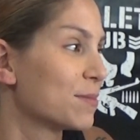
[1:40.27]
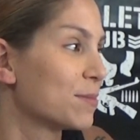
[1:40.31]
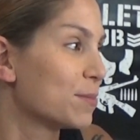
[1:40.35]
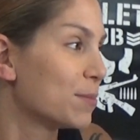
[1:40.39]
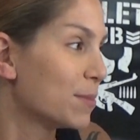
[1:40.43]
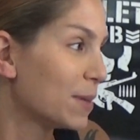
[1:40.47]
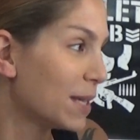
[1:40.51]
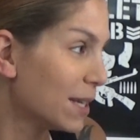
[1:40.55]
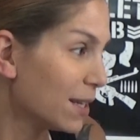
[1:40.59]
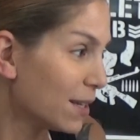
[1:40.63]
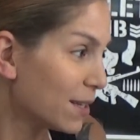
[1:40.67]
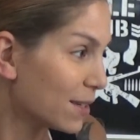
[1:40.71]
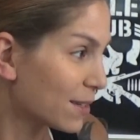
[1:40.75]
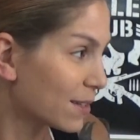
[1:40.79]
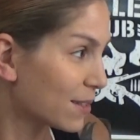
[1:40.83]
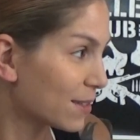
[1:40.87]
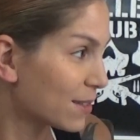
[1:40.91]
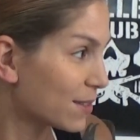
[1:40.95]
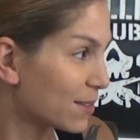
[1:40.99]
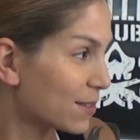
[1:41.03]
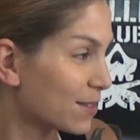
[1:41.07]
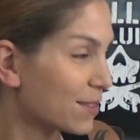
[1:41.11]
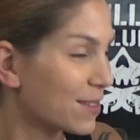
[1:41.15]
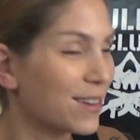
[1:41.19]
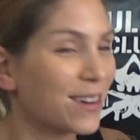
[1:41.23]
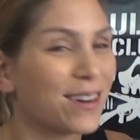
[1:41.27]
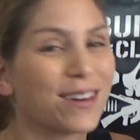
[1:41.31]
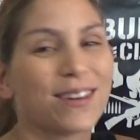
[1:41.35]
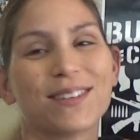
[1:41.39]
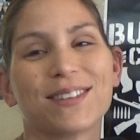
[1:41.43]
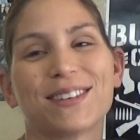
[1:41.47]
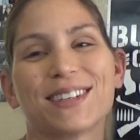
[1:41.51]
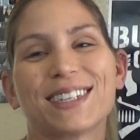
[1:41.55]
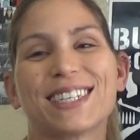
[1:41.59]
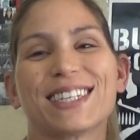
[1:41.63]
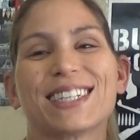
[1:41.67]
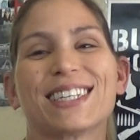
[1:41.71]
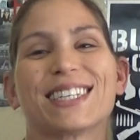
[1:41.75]

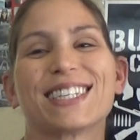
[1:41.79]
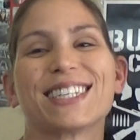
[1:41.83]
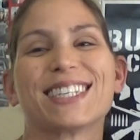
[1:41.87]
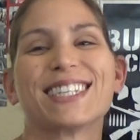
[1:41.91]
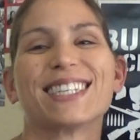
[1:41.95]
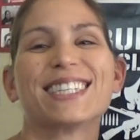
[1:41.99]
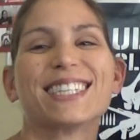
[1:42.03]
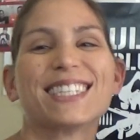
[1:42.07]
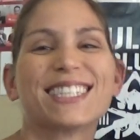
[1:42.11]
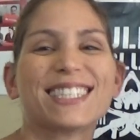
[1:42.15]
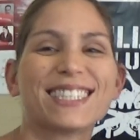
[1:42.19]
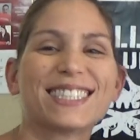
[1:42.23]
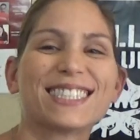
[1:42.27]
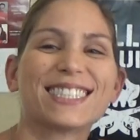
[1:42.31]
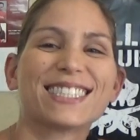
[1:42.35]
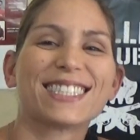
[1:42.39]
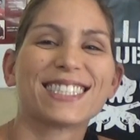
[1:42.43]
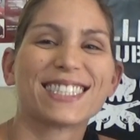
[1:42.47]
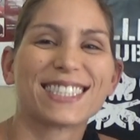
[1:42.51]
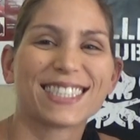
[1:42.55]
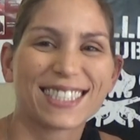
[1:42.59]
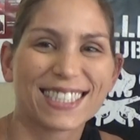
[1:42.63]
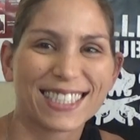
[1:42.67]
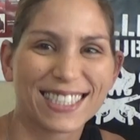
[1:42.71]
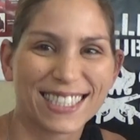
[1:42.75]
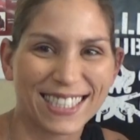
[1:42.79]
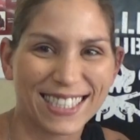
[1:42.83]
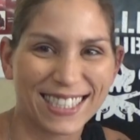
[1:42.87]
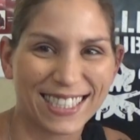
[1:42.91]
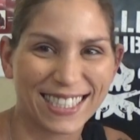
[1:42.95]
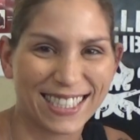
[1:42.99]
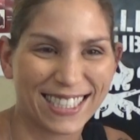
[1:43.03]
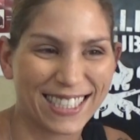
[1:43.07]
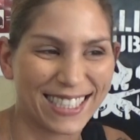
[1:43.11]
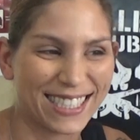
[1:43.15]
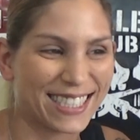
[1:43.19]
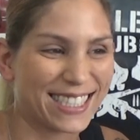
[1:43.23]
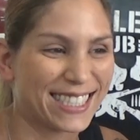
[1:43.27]

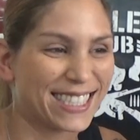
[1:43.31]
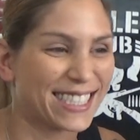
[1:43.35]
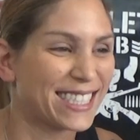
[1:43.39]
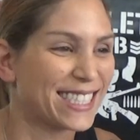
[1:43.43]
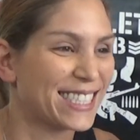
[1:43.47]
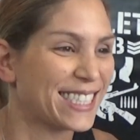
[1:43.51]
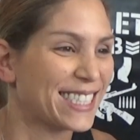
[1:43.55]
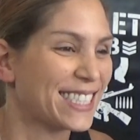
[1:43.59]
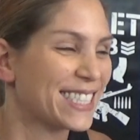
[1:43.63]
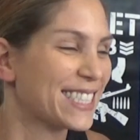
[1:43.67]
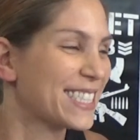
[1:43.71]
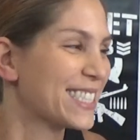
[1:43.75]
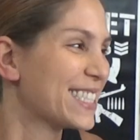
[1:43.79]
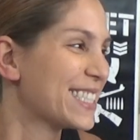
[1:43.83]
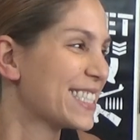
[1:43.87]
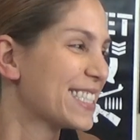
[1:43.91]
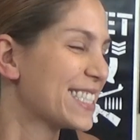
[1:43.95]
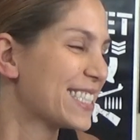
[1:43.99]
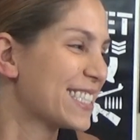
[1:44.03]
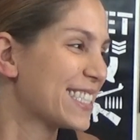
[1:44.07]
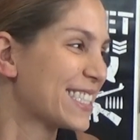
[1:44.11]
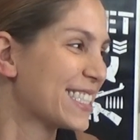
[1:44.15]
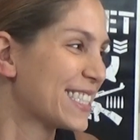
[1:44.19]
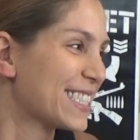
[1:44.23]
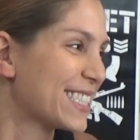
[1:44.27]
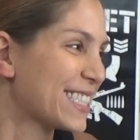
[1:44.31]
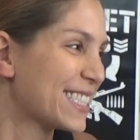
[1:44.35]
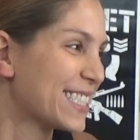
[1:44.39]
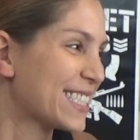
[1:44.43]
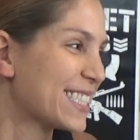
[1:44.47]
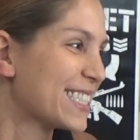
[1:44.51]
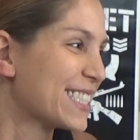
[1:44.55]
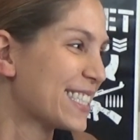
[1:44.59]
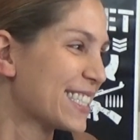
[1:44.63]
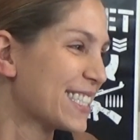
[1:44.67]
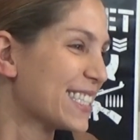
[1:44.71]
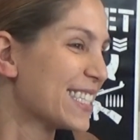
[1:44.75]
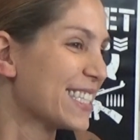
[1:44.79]

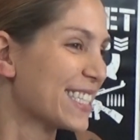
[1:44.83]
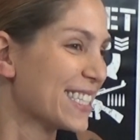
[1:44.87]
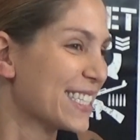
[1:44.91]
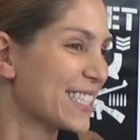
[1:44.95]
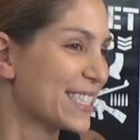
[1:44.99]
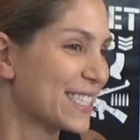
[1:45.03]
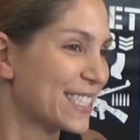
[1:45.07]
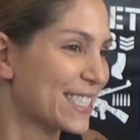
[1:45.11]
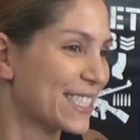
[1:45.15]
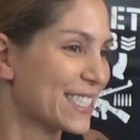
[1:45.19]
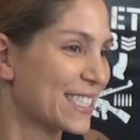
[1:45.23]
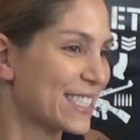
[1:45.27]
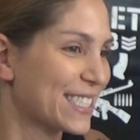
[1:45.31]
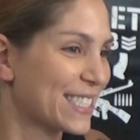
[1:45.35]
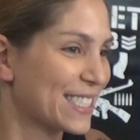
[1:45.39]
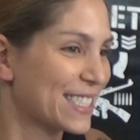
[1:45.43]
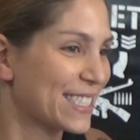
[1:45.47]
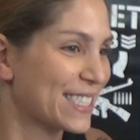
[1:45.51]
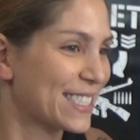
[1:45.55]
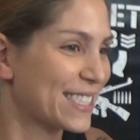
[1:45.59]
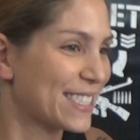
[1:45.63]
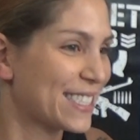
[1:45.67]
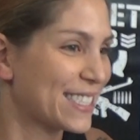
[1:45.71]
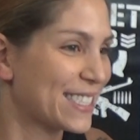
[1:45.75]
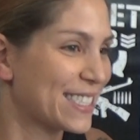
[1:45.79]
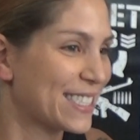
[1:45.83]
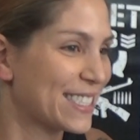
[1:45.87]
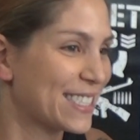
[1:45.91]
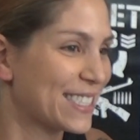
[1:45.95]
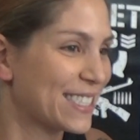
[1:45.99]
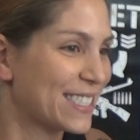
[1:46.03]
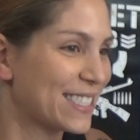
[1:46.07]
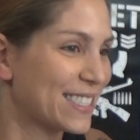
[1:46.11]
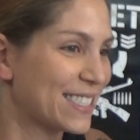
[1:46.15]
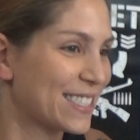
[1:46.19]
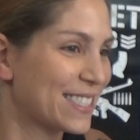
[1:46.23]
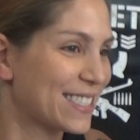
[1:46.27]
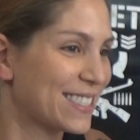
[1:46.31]

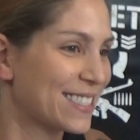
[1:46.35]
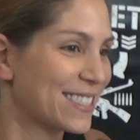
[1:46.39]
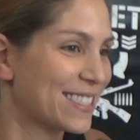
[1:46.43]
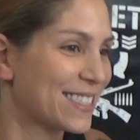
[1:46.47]
This person isn't speaking.